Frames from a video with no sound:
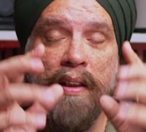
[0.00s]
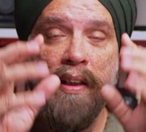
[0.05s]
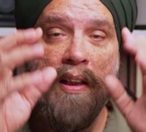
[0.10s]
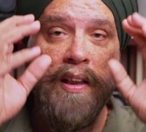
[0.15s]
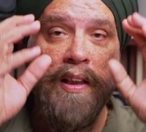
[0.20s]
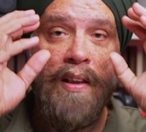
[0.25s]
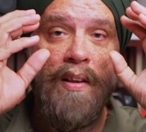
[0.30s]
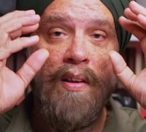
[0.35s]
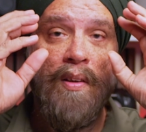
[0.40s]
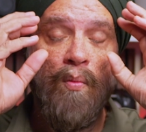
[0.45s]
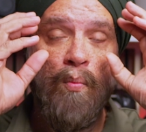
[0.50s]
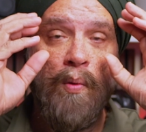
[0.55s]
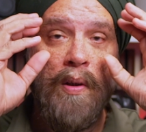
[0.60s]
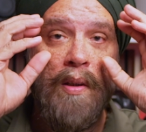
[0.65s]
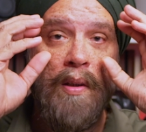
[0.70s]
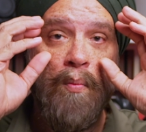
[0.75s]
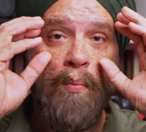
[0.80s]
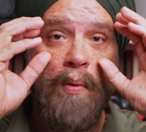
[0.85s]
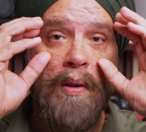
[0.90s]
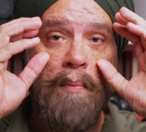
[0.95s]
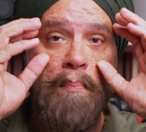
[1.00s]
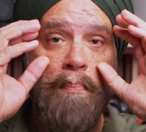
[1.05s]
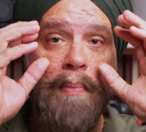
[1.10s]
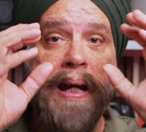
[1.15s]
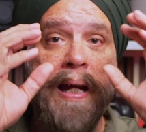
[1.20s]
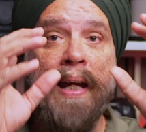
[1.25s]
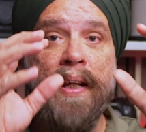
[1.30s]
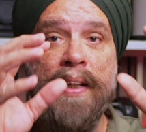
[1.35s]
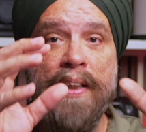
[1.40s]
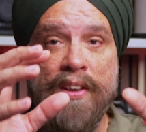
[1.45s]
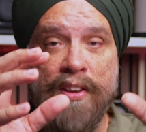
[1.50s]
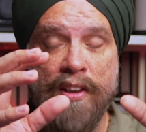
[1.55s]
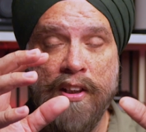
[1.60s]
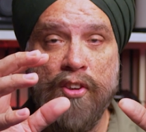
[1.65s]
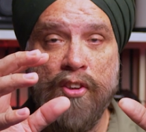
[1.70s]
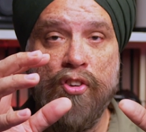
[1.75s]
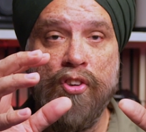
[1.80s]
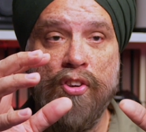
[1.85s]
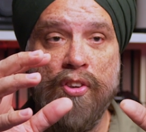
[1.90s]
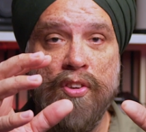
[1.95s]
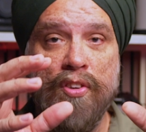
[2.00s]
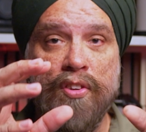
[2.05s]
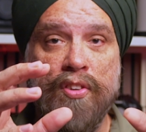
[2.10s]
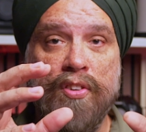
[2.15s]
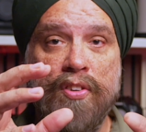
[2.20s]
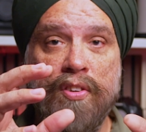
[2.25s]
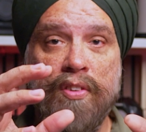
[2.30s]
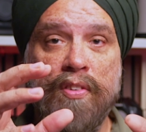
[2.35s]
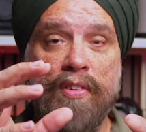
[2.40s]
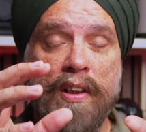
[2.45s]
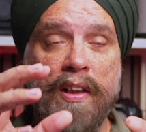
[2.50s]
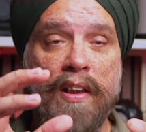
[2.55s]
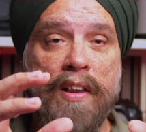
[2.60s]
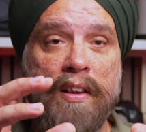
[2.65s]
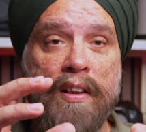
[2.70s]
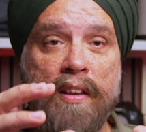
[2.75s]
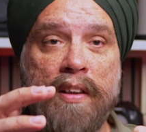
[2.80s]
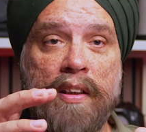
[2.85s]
with bad intentions, right?